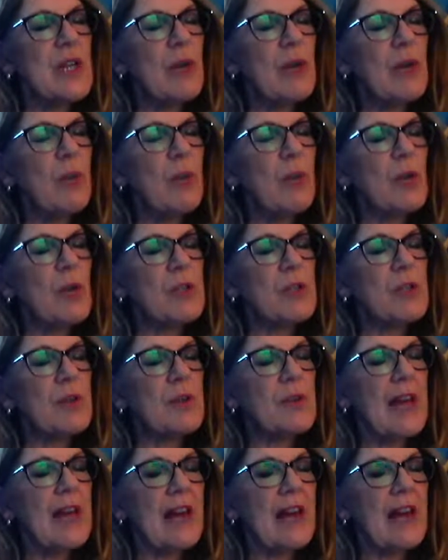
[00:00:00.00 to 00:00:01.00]
bordered
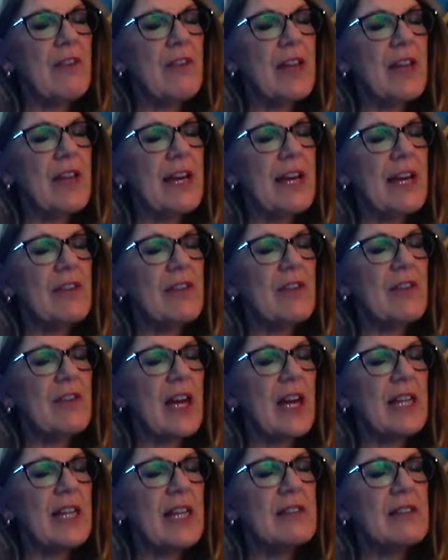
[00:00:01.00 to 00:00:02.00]
with ivy and
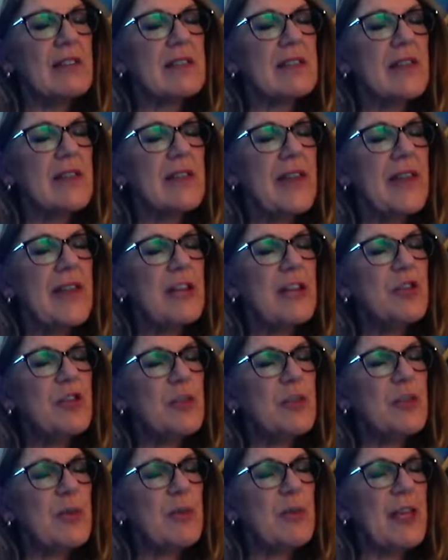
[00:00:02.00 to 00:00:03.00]
vines,
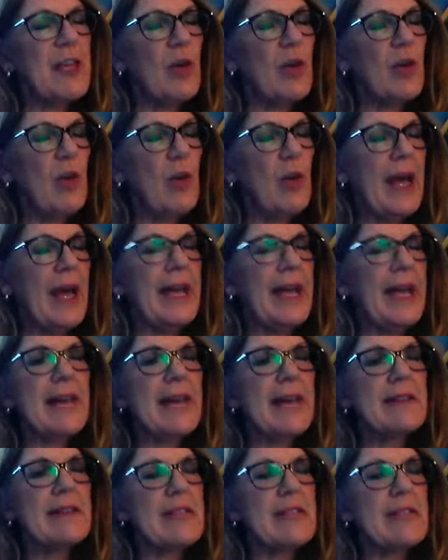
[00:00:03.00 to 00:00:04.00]
chipping away
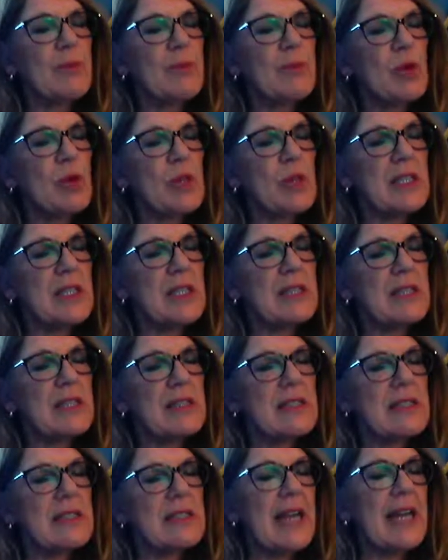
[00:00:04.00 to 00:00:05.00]
at deep
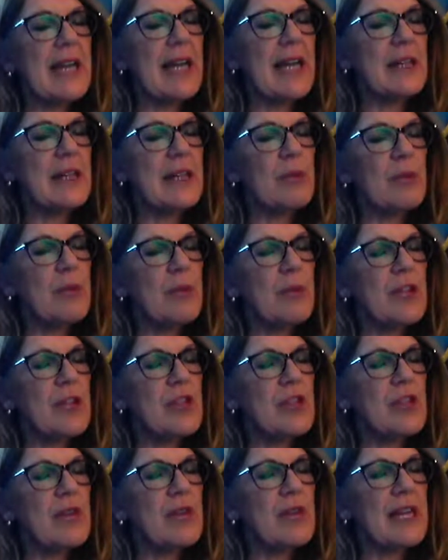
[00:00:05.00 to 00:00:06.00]
cornices and elegant
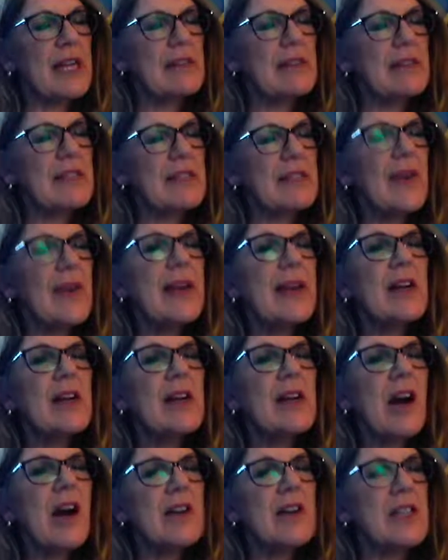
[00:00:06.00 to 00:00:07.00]
picture rails,
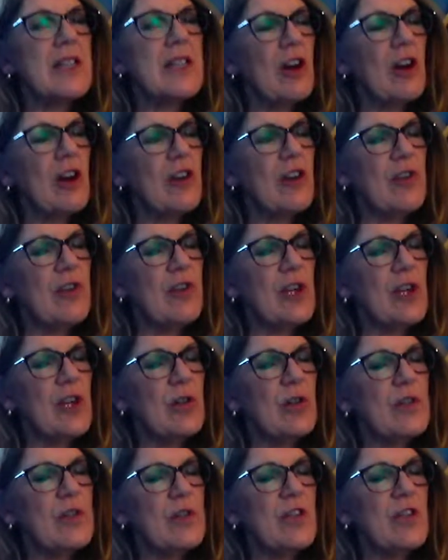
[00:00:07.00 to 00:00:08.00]
carting off
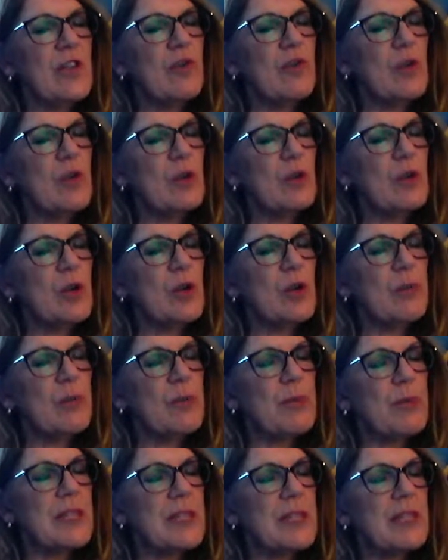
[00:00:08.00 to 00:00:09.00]
loads of
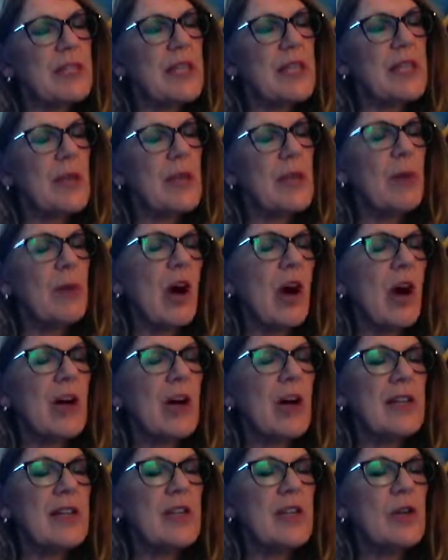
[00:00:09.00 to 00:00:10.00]
woodworm-pitted
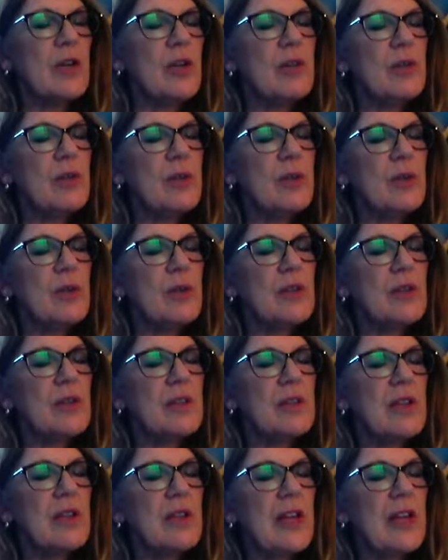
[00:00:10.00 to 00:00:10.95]
mahogany newel posts,